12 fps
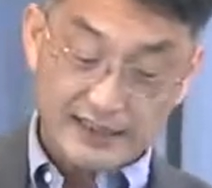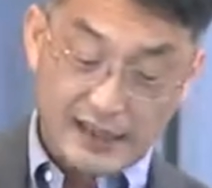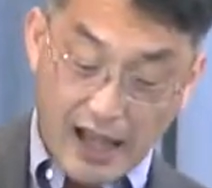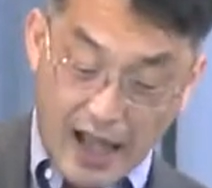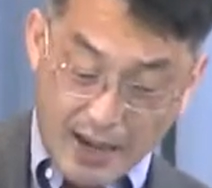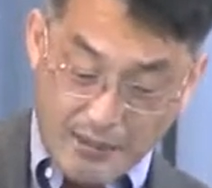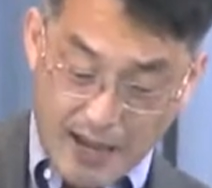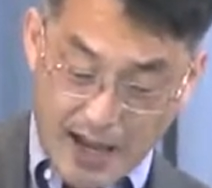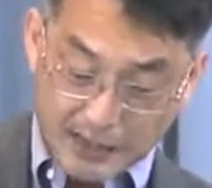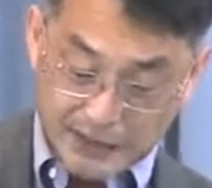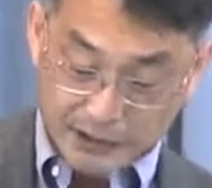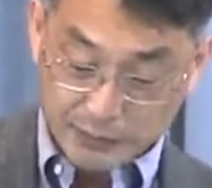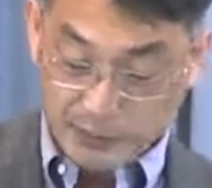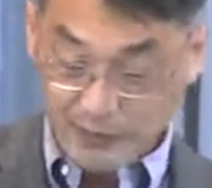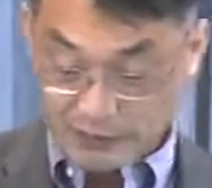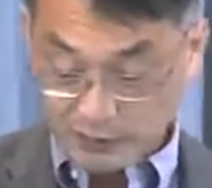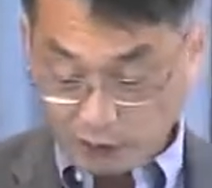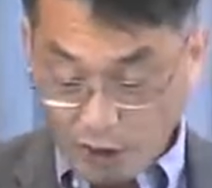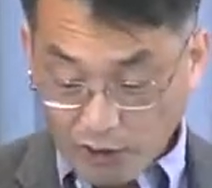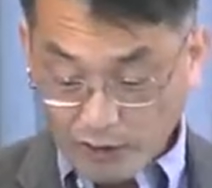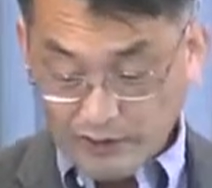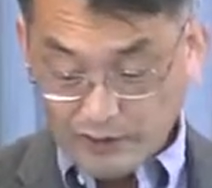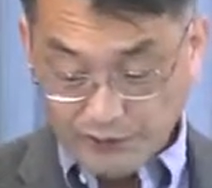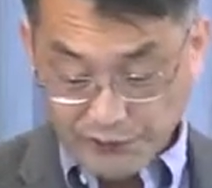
climaxes with the slaughter of the